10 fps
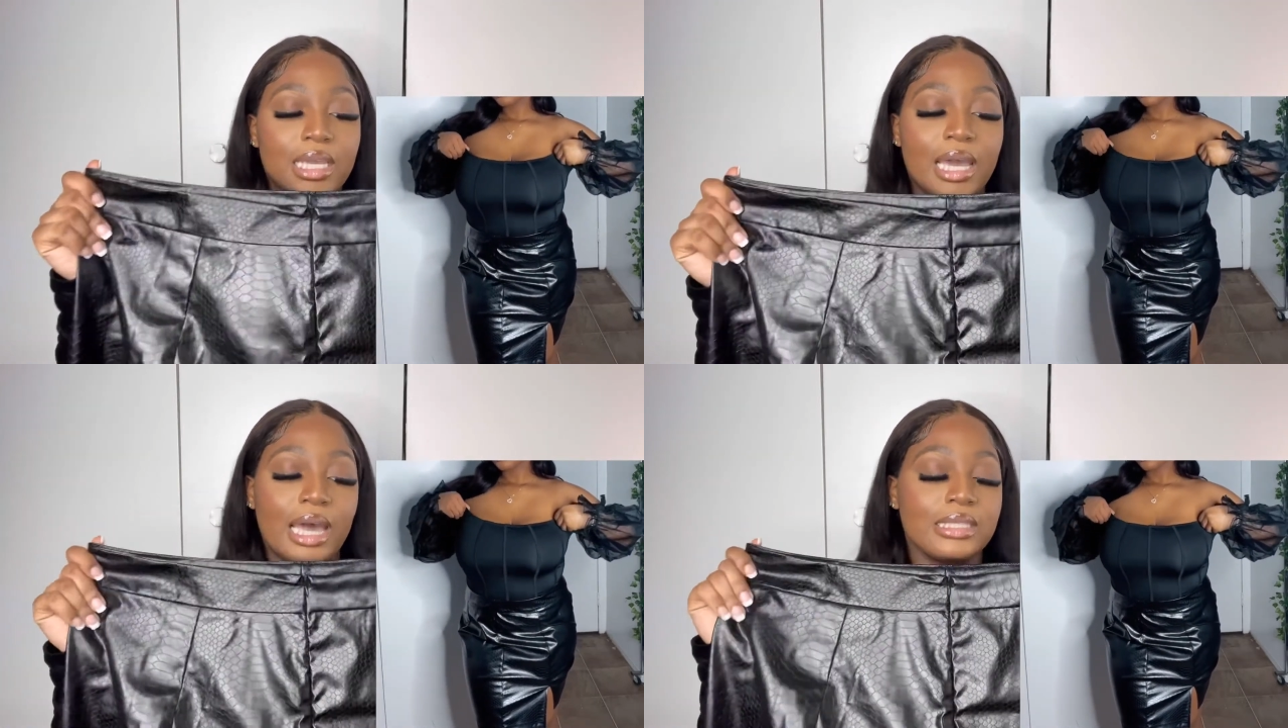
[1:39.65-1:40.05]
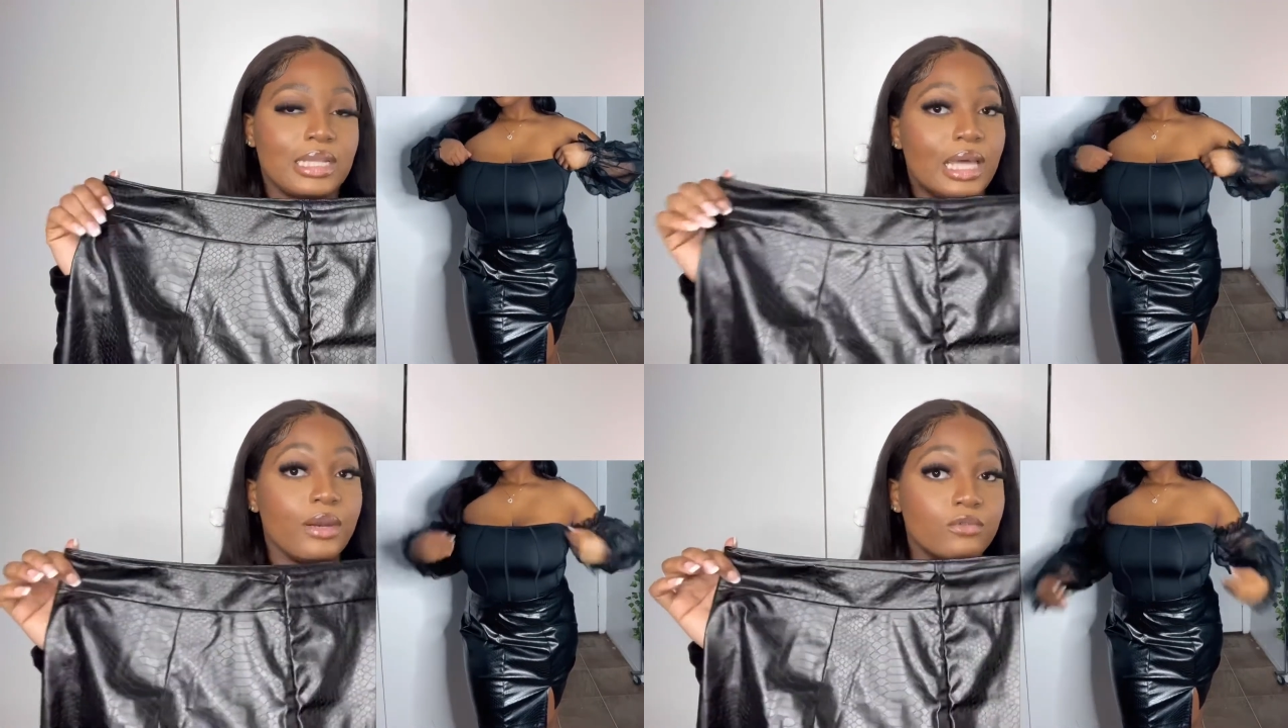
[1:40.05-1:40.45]
it has a
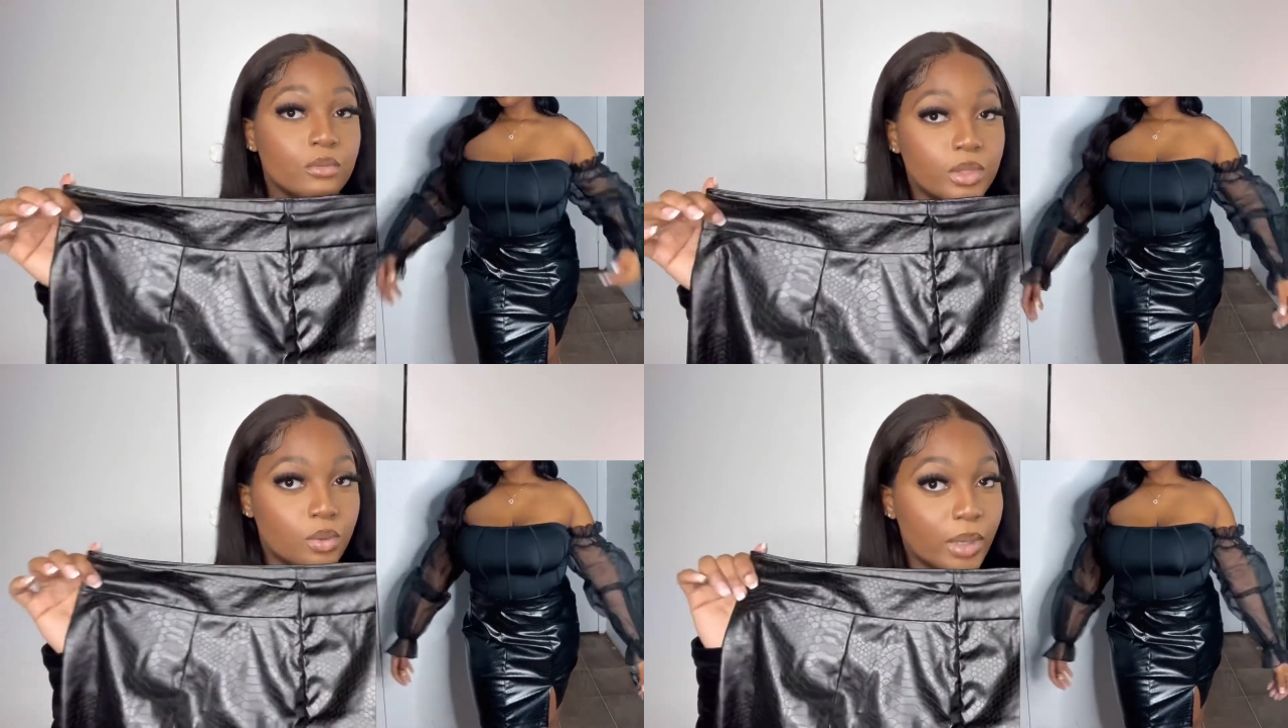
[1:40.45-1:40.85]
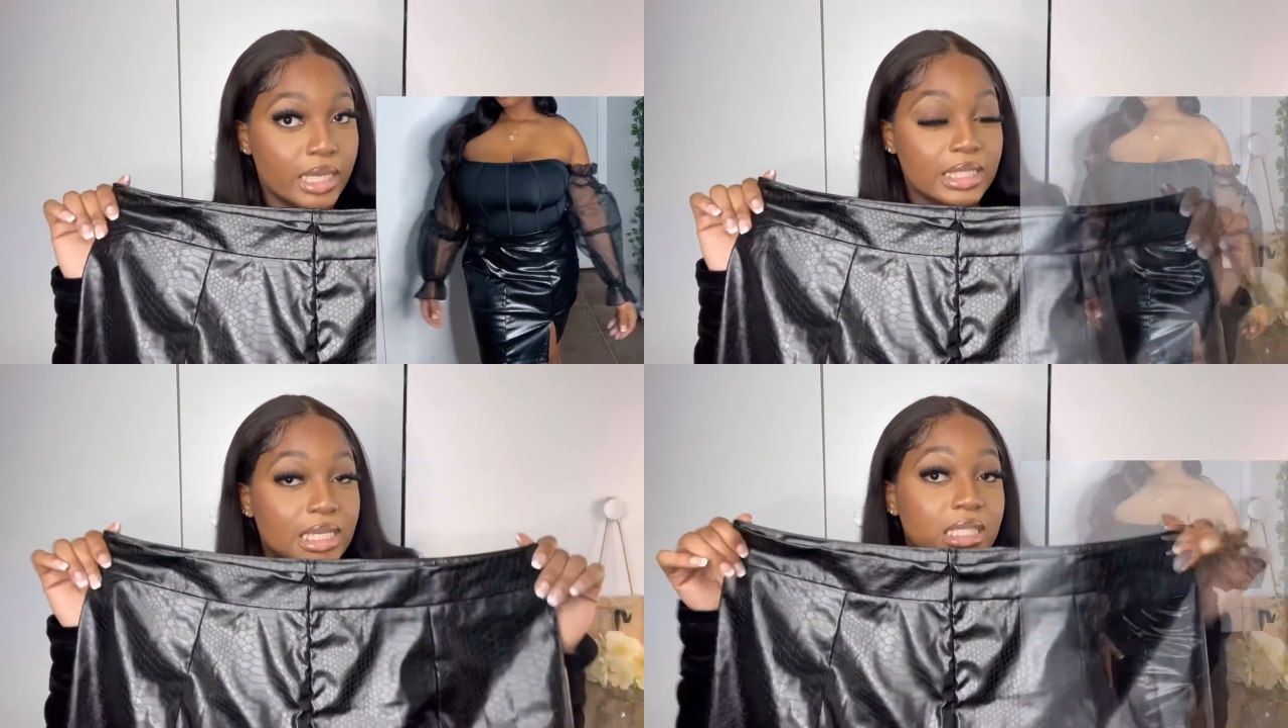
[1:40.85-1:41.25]
lot of room in the
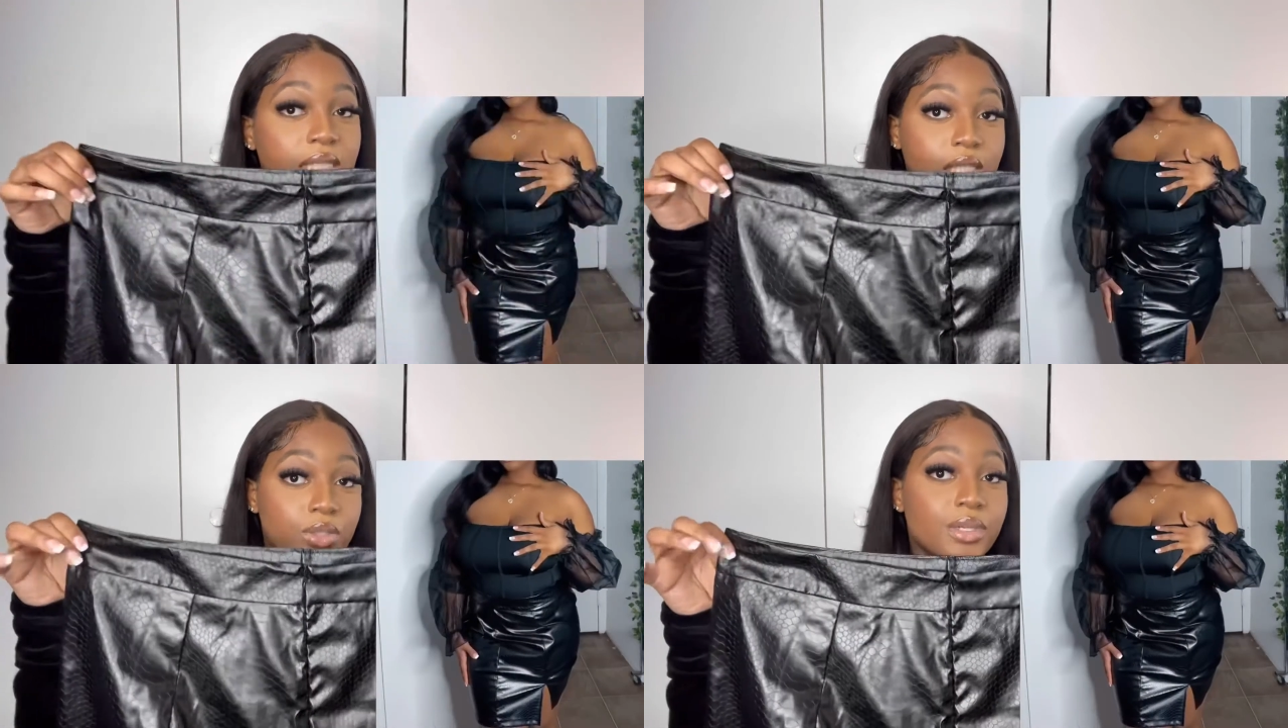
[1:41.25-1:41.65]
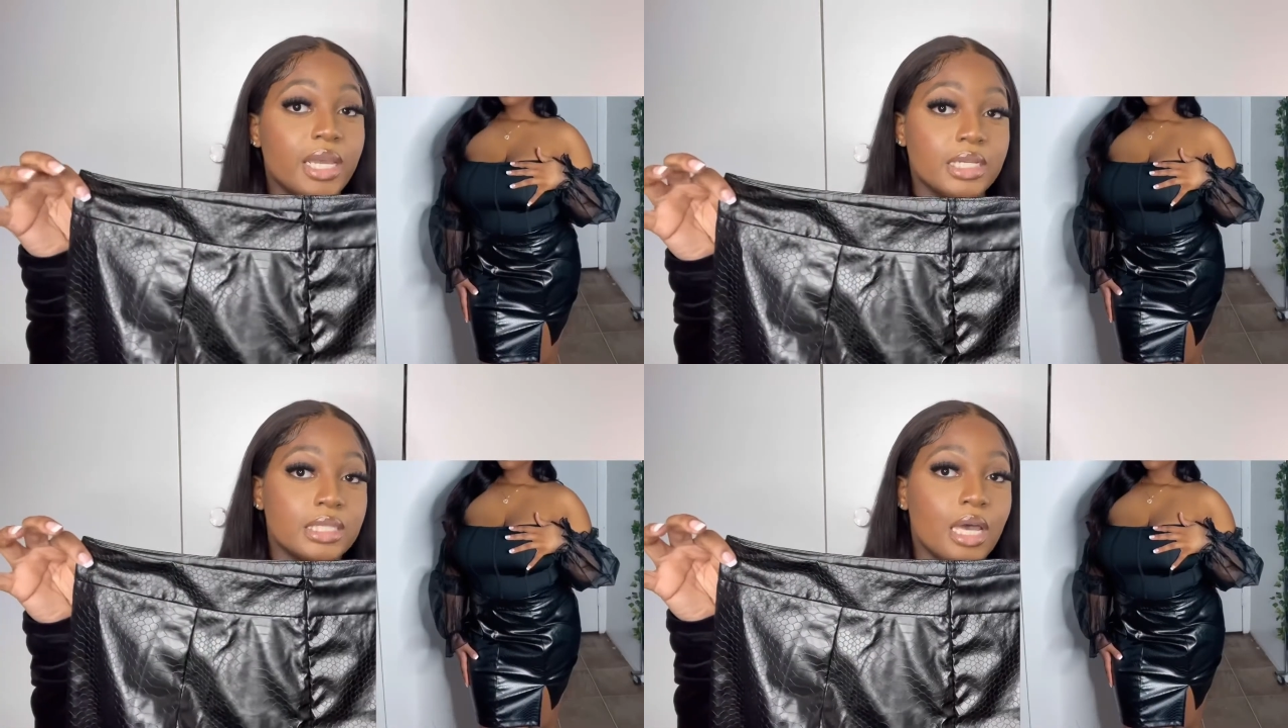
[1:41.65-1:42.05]
waist, and this is a
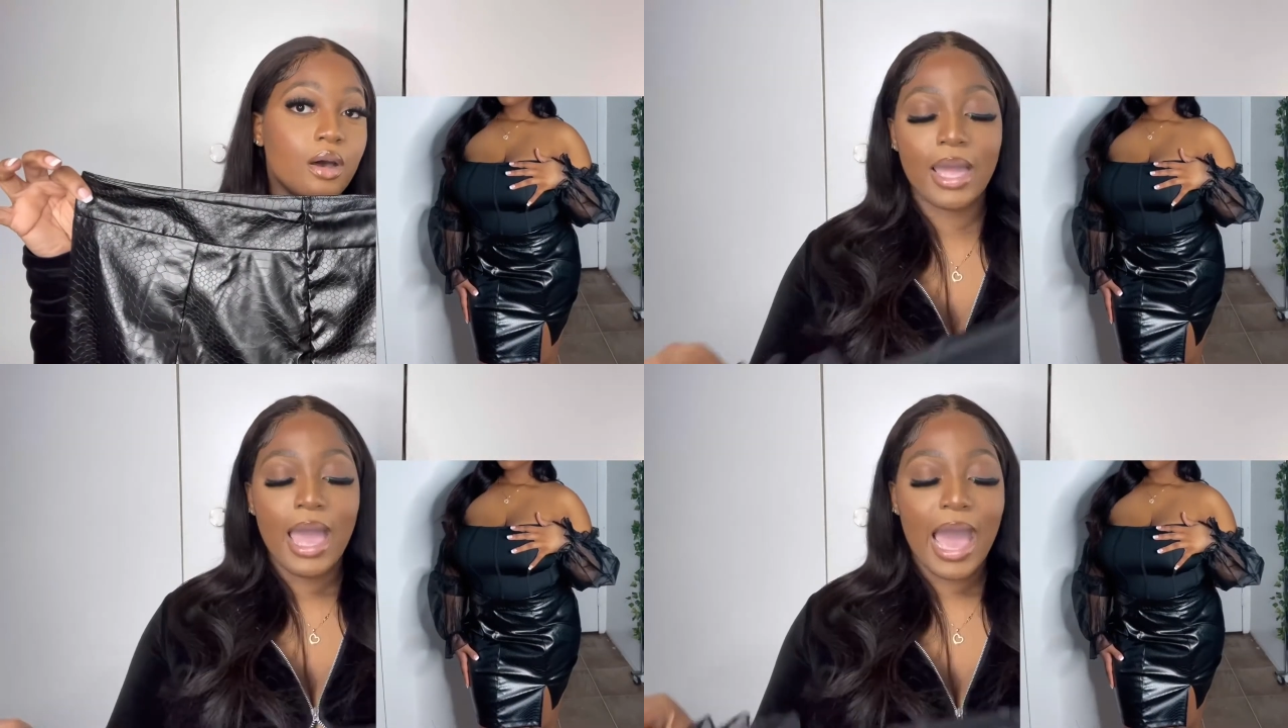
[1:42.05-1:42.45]
3XL.